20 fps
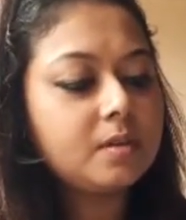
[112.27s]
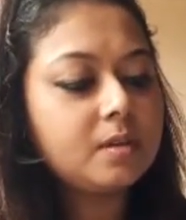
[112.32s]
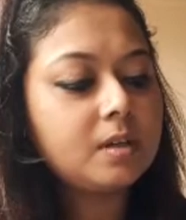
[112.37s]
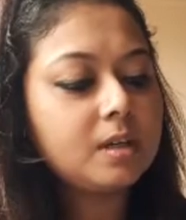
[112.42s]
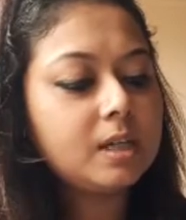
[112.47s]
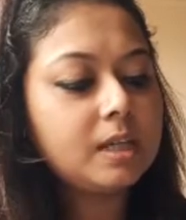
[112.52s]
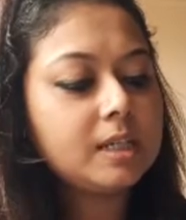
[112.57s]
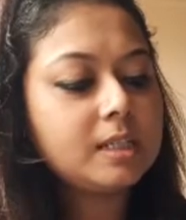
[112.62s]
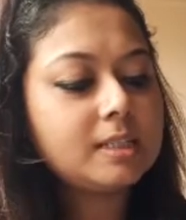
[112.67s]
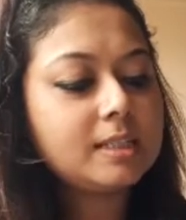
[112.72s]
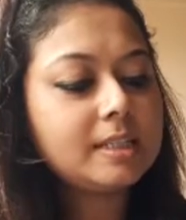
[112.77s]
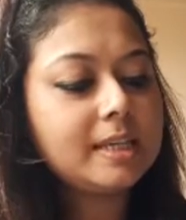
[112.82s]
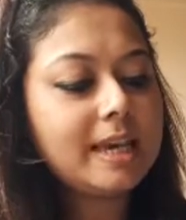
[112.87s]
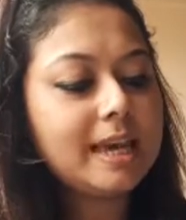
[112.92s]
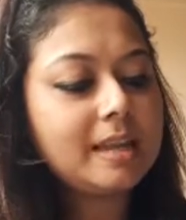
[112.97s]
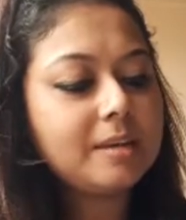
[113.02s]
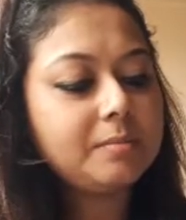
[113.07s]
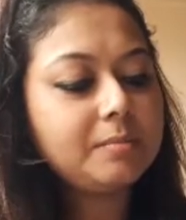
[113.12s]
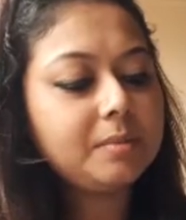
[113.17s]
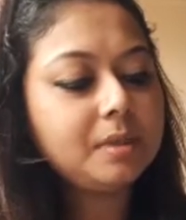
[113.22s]
It
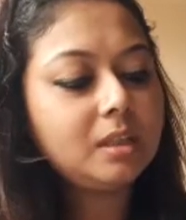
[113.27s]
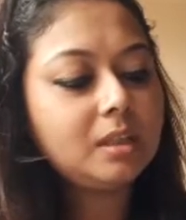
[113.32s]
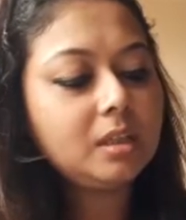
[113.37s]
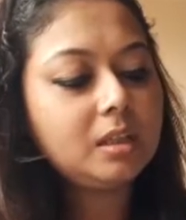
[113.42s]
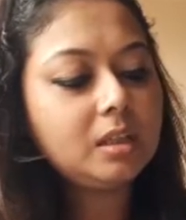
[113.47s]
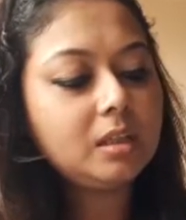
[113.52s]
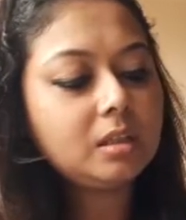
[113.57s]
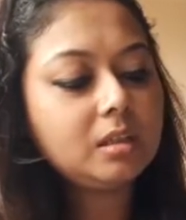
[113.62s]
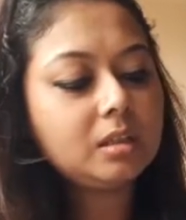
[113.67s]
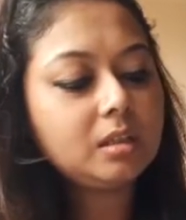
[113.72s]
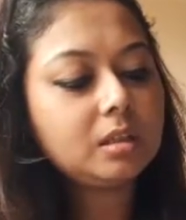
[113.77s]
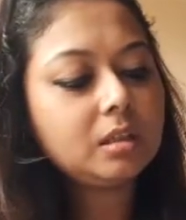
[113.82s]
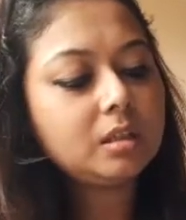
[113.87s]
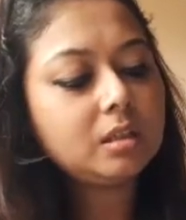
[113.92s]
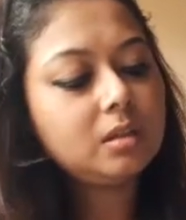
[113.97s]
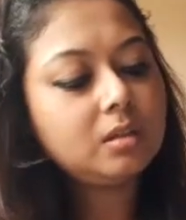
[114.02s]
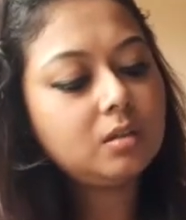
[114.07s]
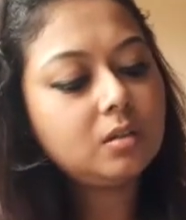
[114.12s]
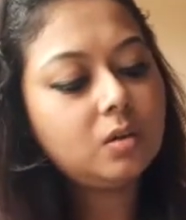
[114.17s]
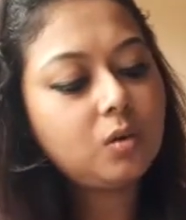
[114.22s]
can be
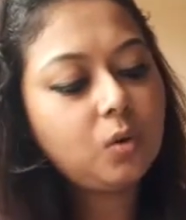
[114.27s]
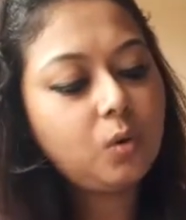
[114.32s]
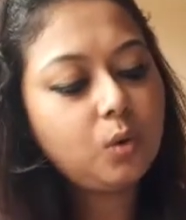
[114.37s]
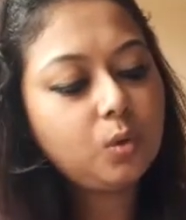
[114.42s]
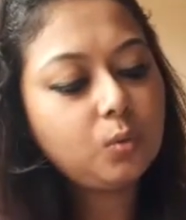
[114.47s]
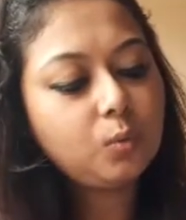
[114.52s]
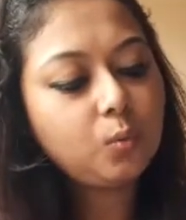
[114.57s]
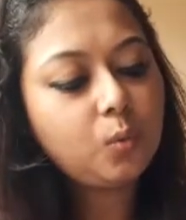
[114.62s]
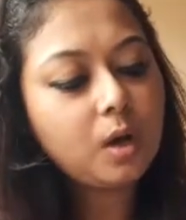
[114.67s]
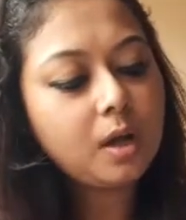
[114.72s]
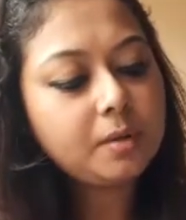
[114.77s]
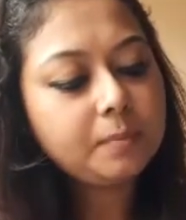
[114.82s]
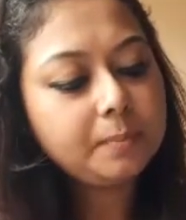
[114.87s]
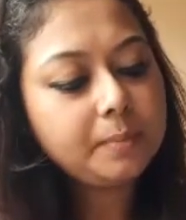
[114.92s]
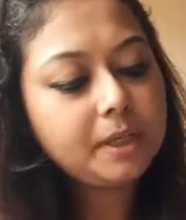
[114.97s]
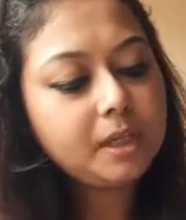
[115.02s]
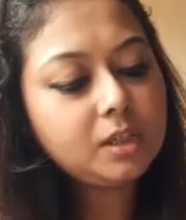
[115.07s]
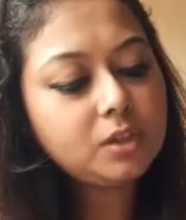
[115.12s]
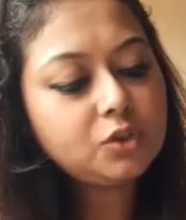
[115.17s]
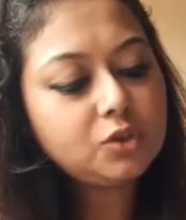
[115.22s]
on one
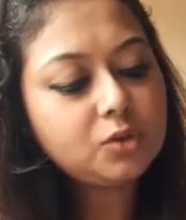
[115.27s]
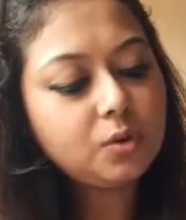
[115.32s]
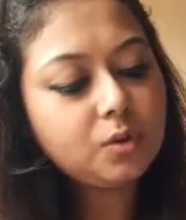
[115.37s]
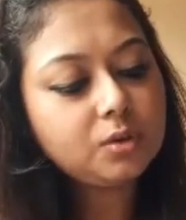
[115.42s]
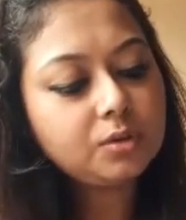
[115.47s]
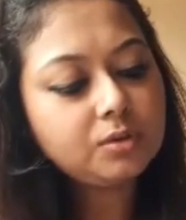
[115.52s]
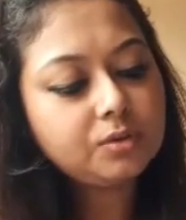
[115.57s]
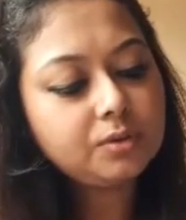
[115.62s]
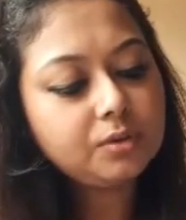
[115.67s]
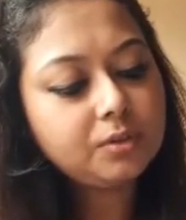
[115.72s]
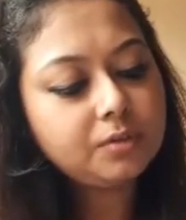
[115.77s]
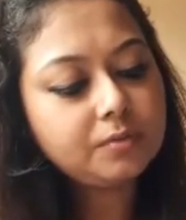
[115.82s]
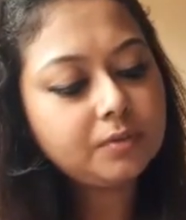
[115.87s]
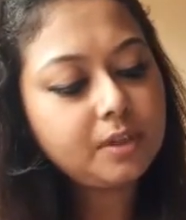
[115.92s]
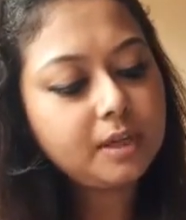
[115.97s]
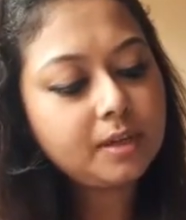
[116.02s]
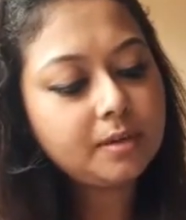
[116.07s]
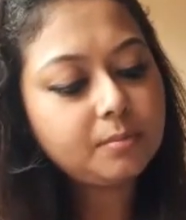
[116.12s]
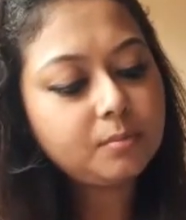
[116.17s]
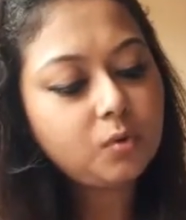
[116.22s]
page, all three of
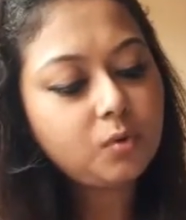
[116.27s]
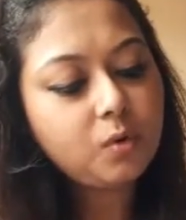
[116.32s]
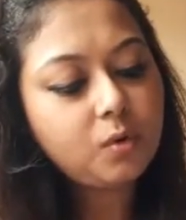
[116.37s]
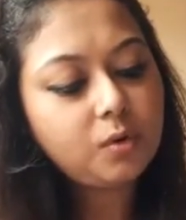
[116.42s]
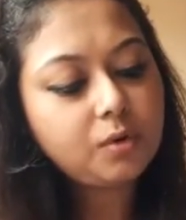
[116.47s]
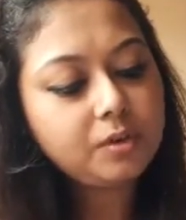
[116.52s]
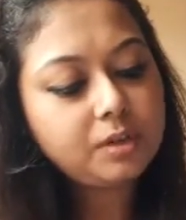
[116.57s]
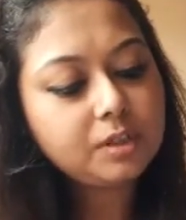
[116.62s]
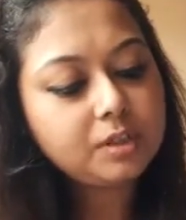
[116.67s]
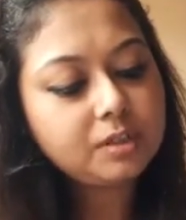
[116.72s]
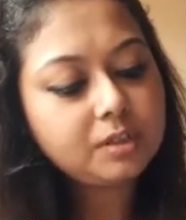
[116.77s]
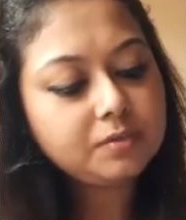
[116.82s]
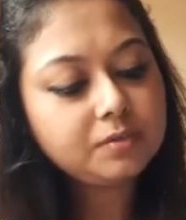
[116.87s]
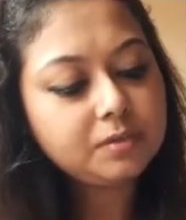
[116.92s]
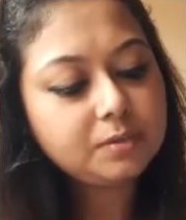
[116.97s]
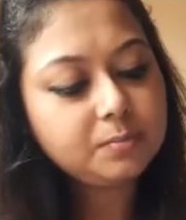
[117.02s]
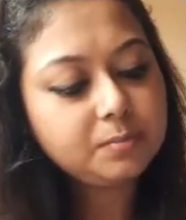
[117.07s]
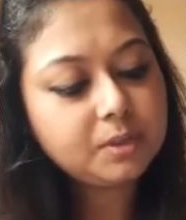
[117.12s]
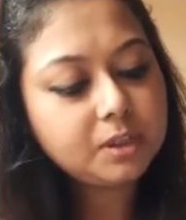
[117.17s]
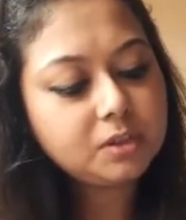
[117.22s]
them, or in
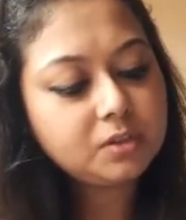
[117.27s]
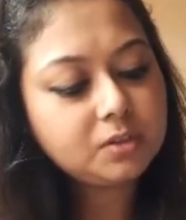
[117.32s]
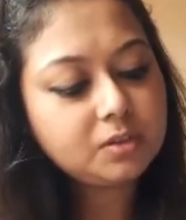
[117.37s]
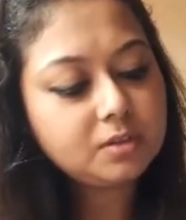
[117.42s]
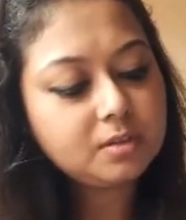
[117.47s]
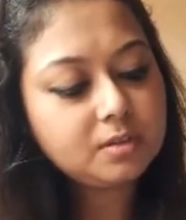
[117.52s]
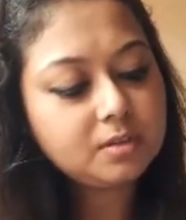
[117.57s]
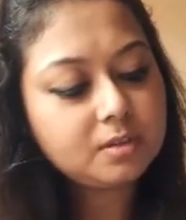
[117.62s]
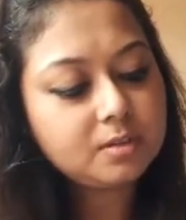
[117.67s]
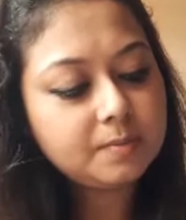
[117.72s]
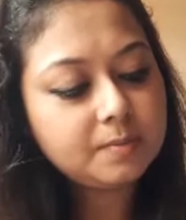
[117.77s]
different pages.